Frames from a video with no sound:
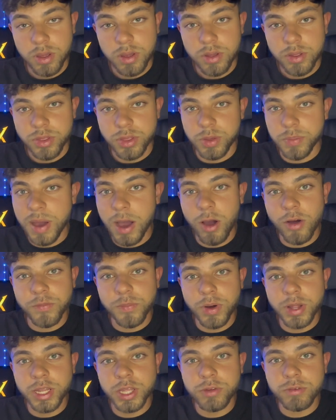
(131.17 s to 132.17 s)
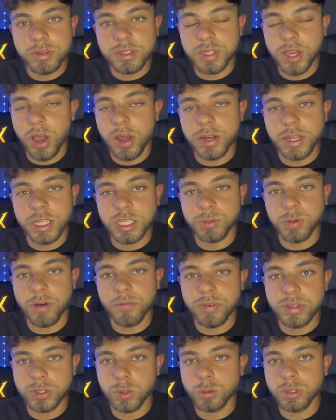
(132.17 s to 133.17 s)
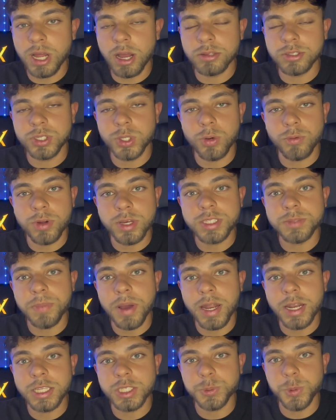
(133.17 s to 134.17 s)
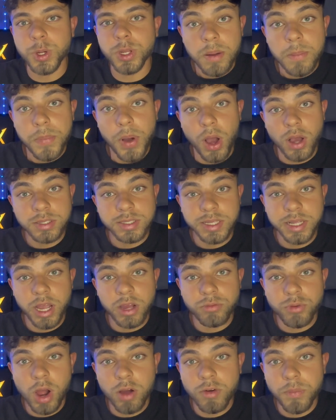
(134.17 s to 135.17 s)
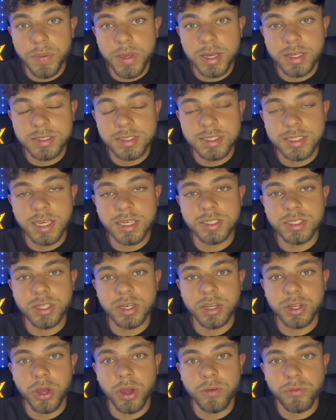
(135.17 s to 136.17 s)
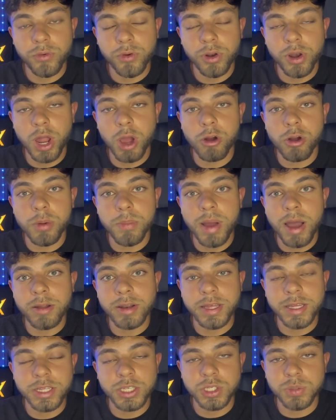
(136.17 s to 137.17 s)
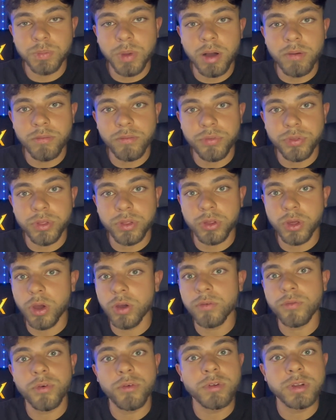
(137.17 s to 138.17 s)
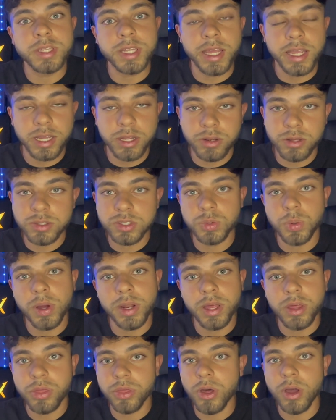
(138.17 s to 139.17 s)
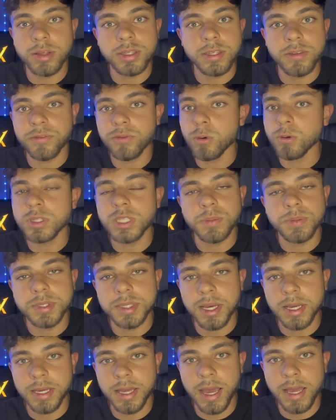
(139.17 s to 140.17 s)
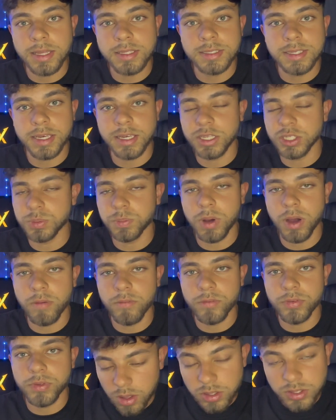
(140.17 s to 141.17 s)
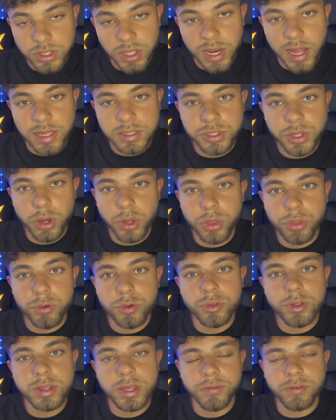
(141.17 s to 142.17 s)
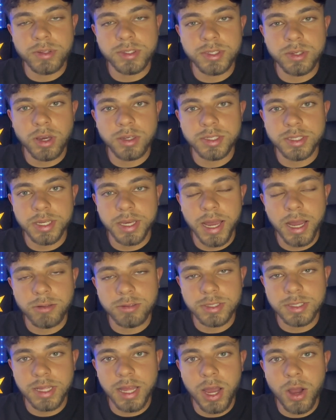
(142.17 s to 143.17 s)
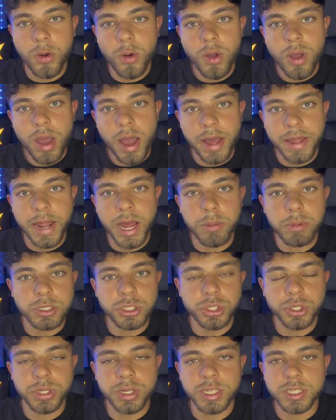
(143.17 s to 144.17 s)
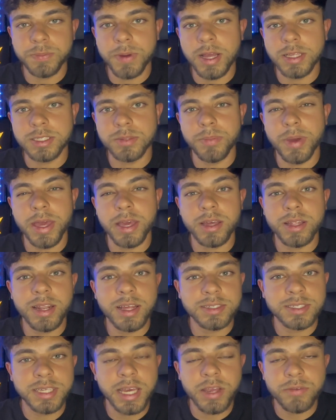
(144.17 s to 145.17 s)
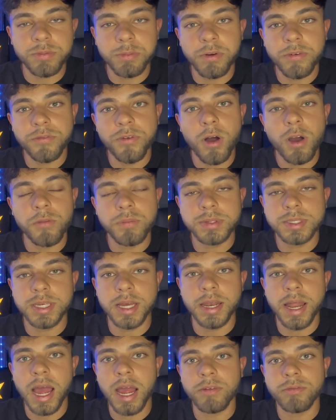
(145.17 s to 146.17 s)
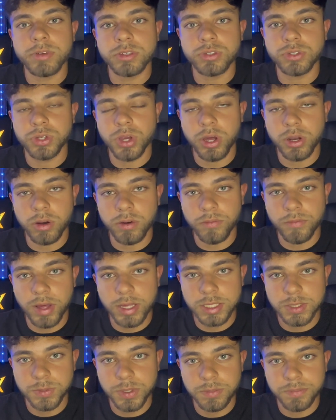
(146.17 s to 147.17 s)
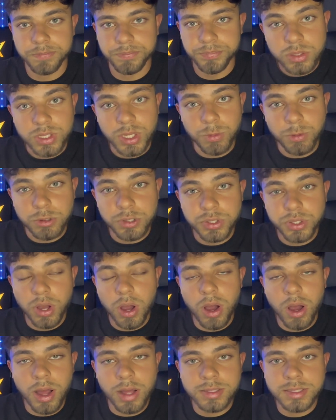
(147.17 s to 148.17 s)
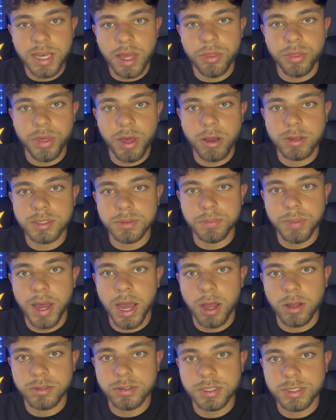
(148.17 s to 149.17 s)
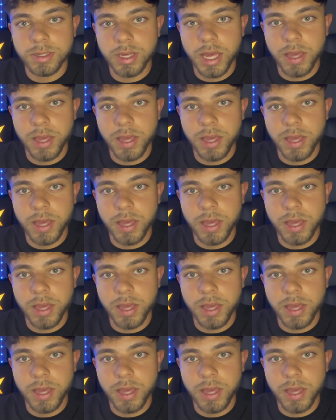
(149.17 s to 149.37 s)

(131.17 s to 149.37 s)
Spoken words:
The amount of money you return each month is all down to your risk management. Personally, I'd rather be consistent and go for a lower amount each month than go for ridiculous 20, 30, 40% gains each month. So let's go through the different sized accounts now and how much you can expect to make, let's say from a 5% average return on investment. So we'll start at £10,000.